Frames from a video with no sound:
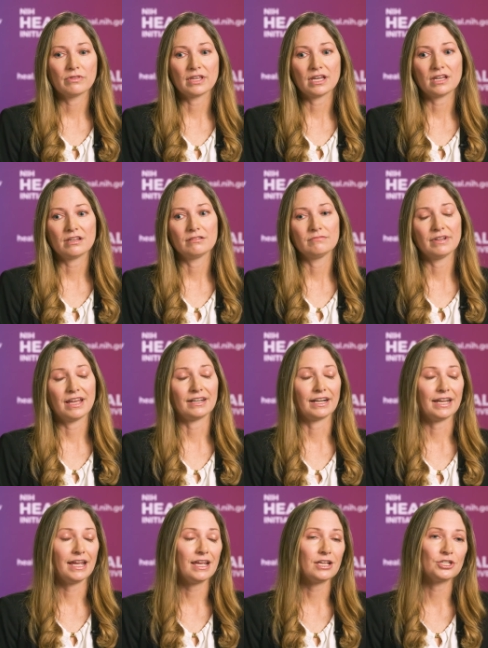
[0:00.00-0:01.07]
that
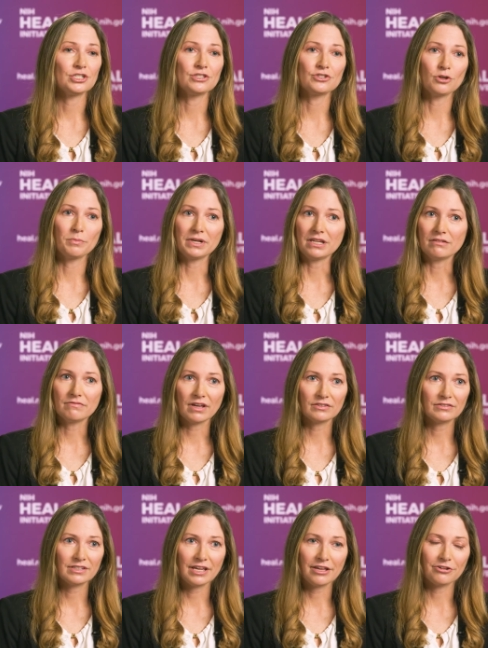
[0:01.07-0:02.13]
NIH and so many
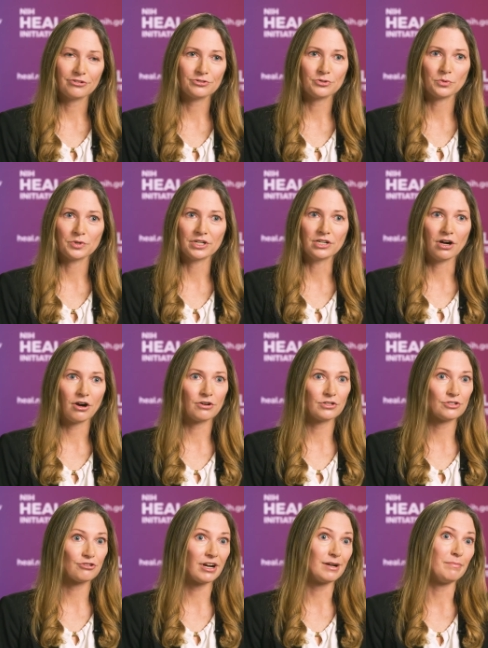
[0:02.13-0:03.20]
investigators are working hard
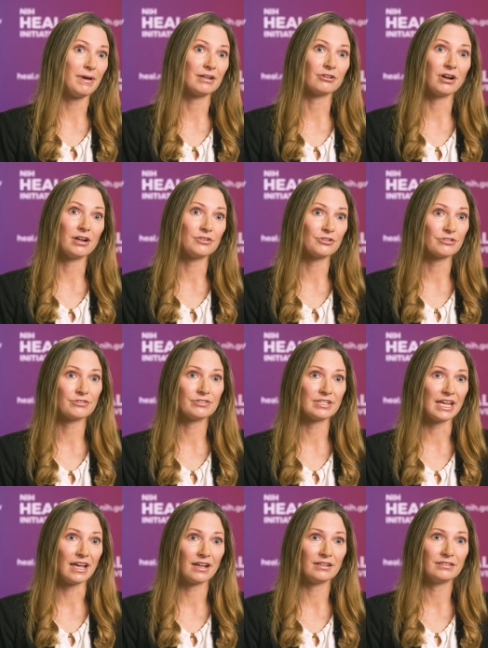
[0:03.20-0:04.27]
to try to better
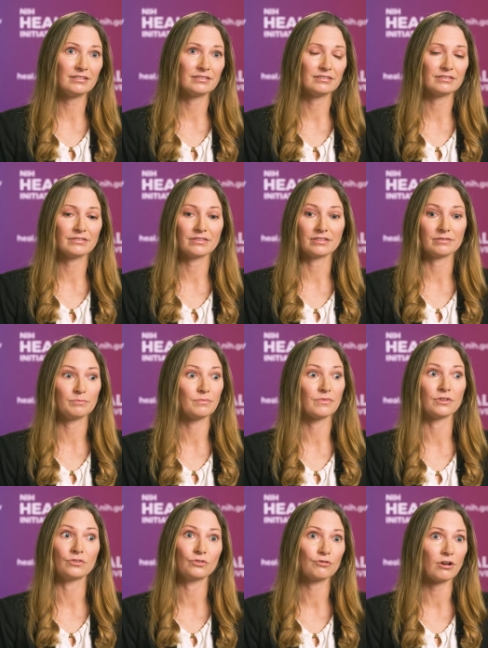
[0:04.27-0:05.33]
understand the,
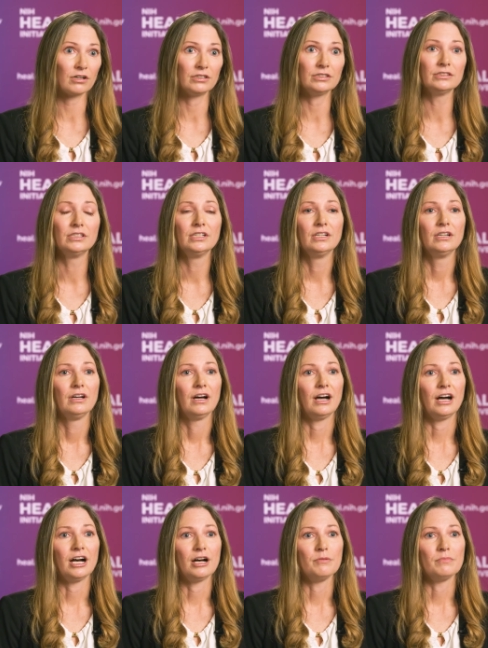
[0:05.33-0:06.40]
the struggle
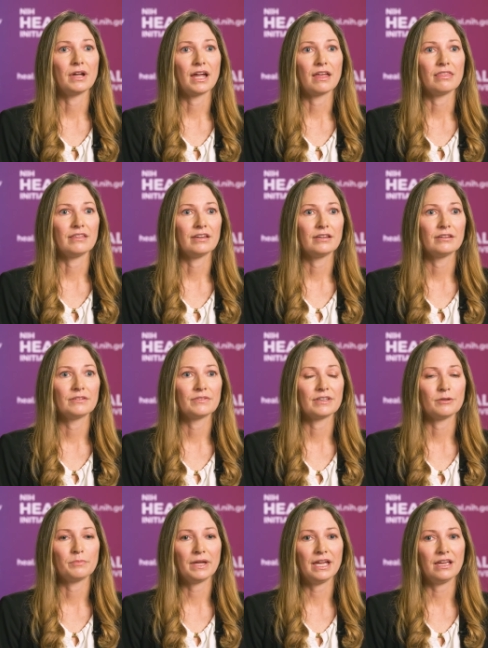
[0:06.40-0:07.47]
um, and that,
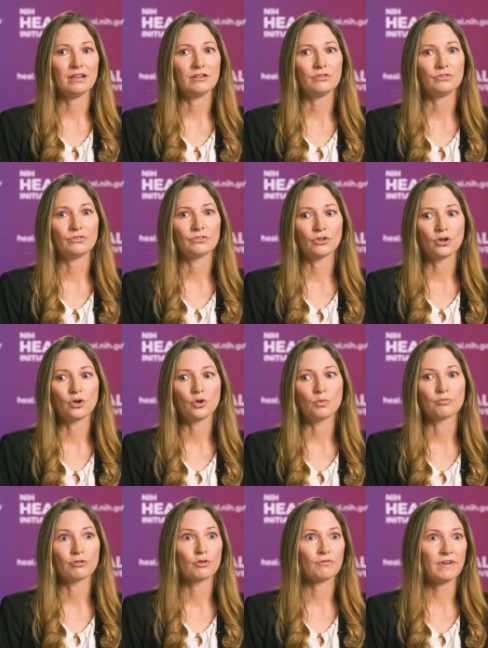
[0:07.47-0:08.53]
that pain is so
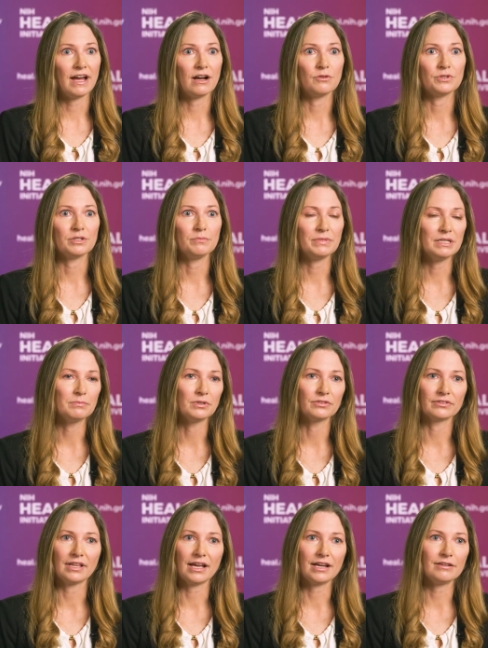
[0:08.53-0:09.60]
profound in
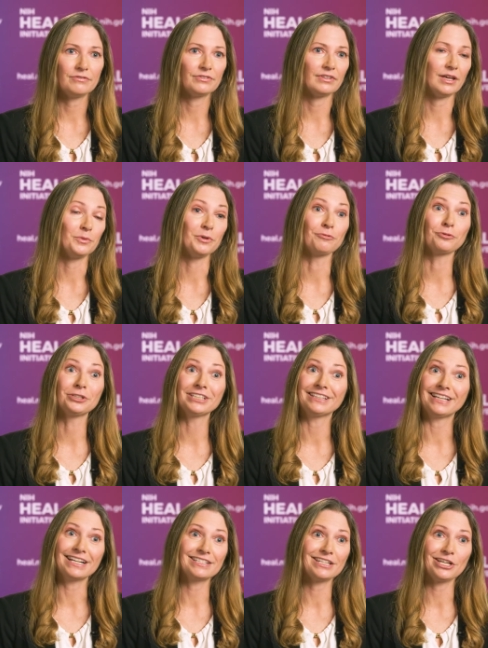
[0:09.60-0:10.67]
people's lives. And we really
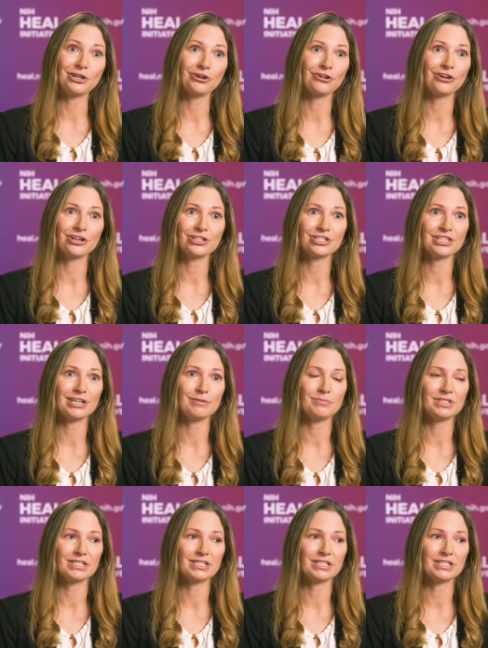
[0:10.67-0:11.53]
like to encourage them